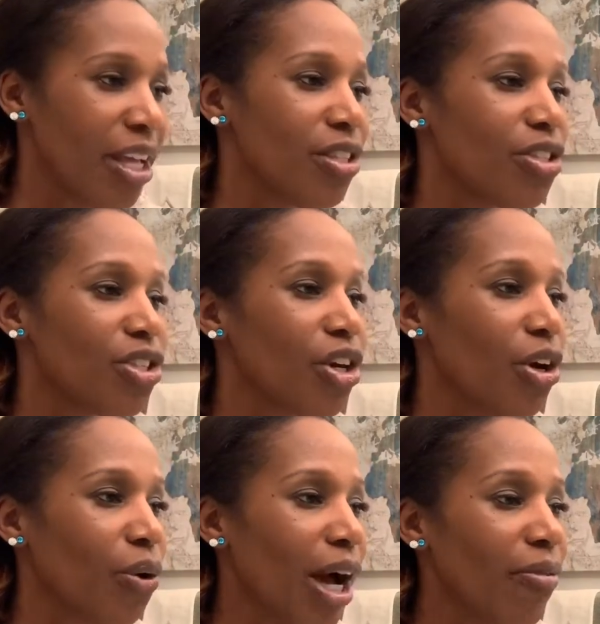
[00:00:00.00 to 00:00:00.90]

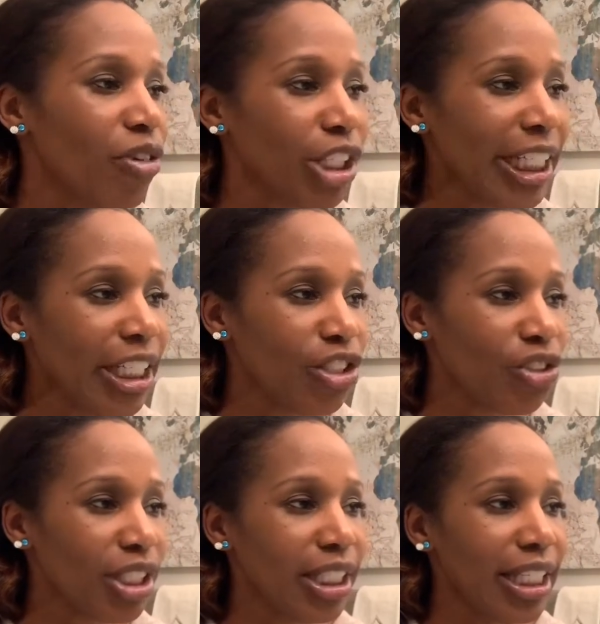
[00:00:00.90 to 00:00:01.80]
So I'm really
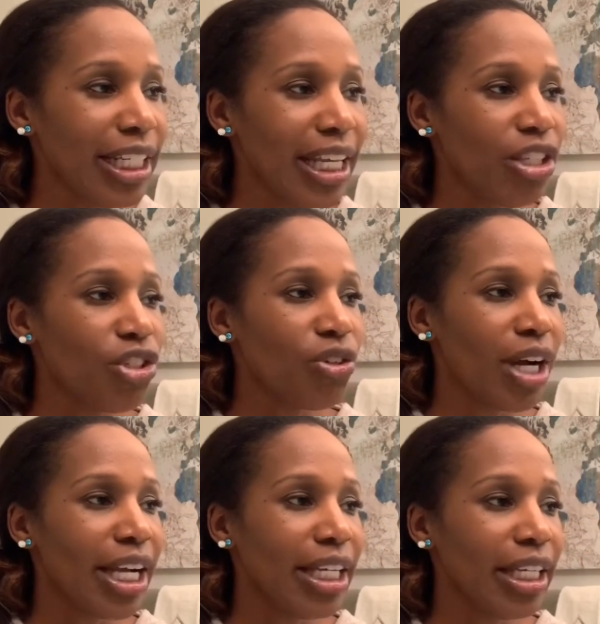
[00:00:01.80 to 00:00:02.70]
interested in
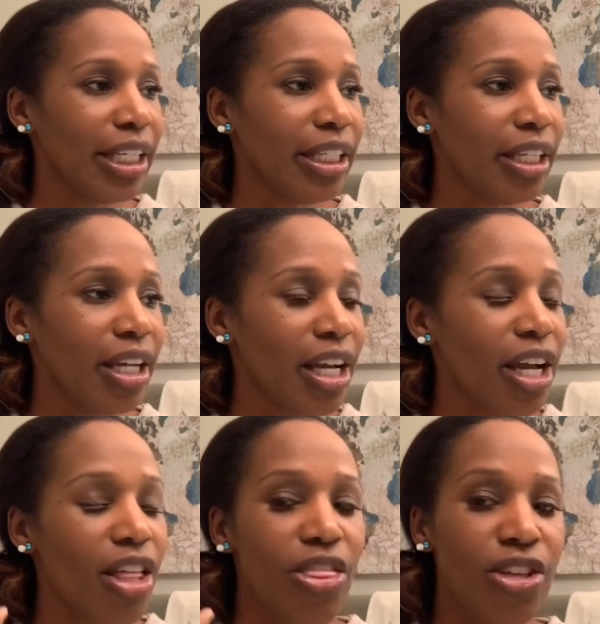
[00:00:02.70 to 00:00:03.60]
trying
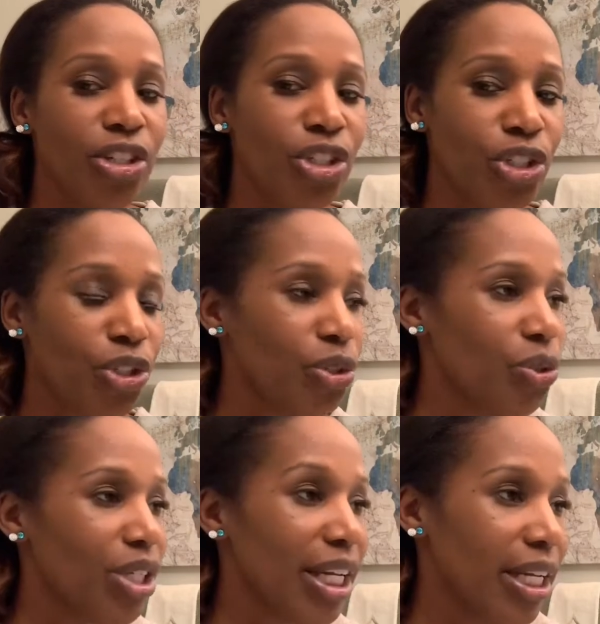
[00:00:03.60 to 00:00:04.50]
the
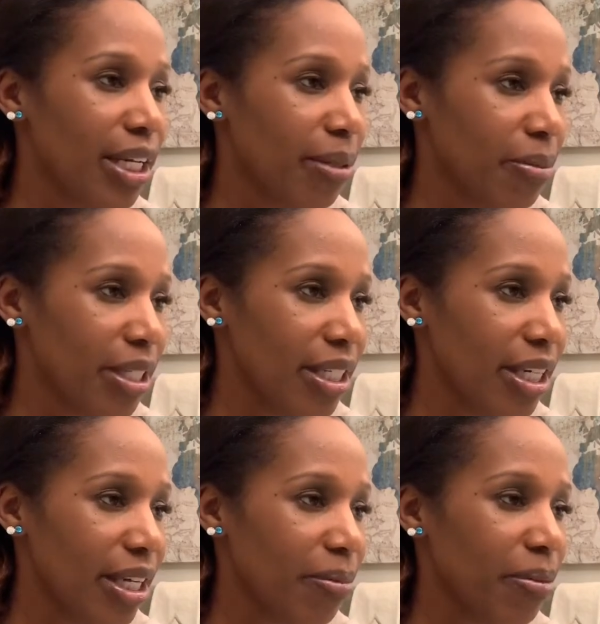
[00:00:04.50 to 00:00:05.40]
nude
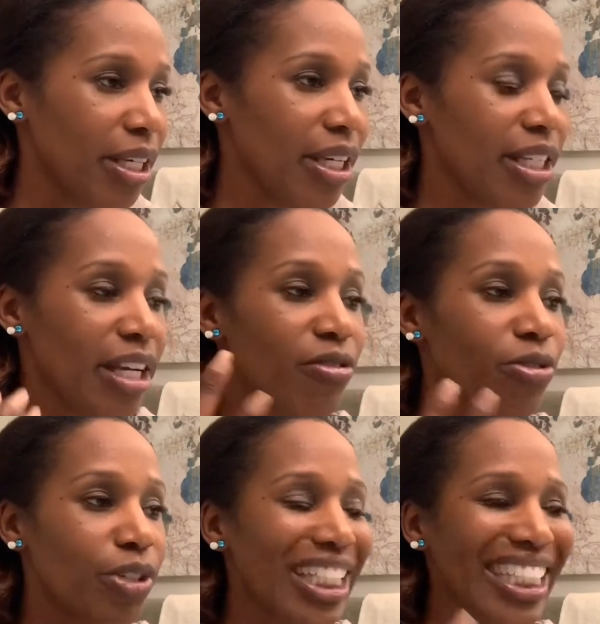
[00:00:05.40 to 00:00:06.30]
lipstick because I
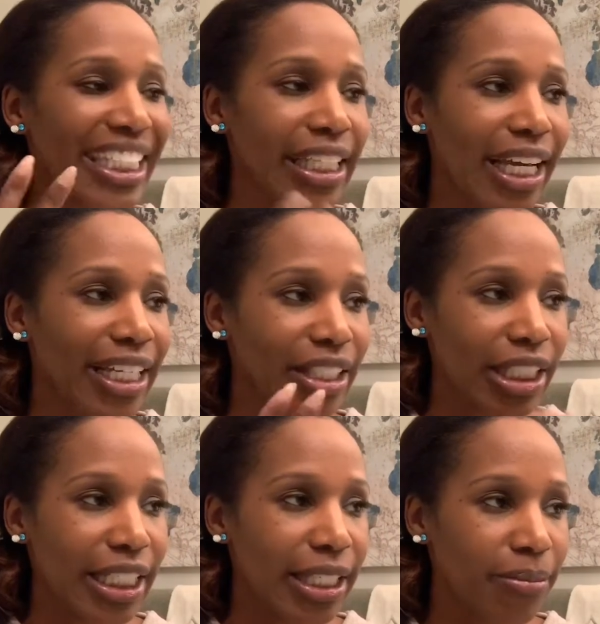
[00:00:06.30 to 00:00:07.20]
really like
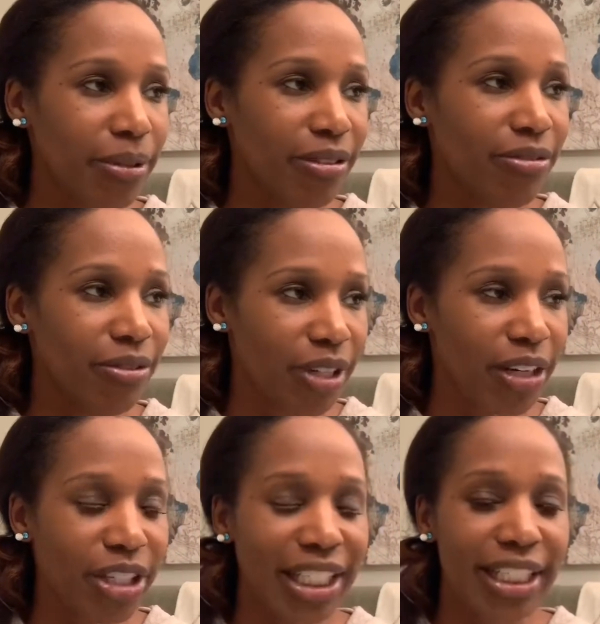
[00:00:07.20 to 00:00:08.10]
to keep it
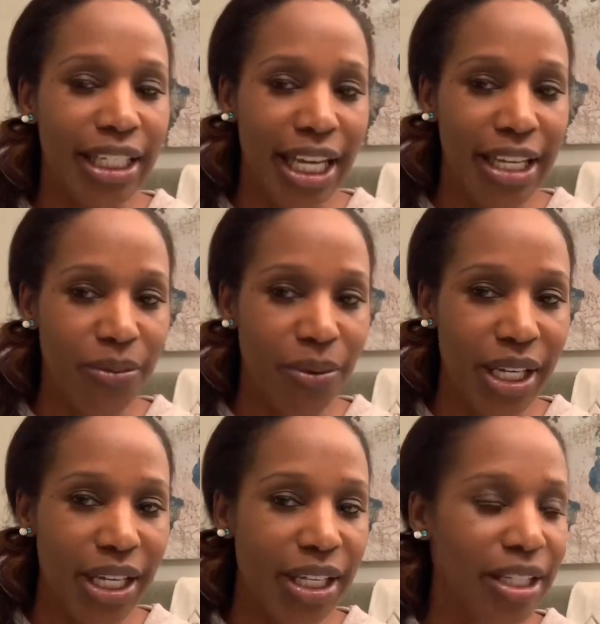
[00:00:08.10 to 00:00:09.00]
very
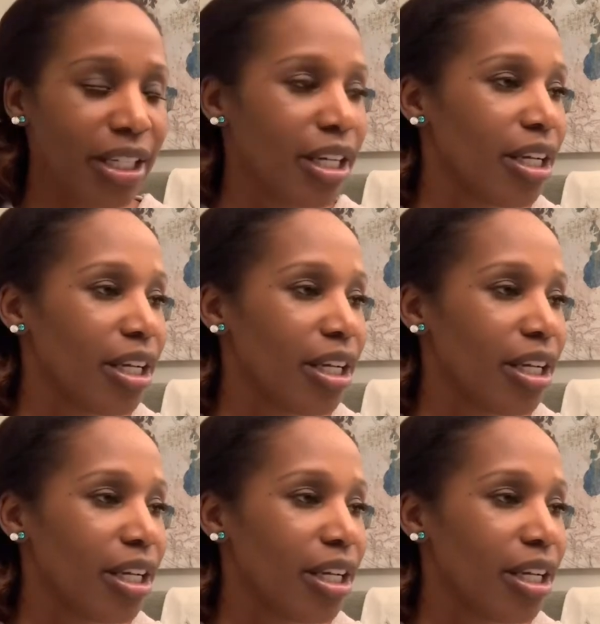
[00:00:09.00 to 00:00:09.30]
lightweight,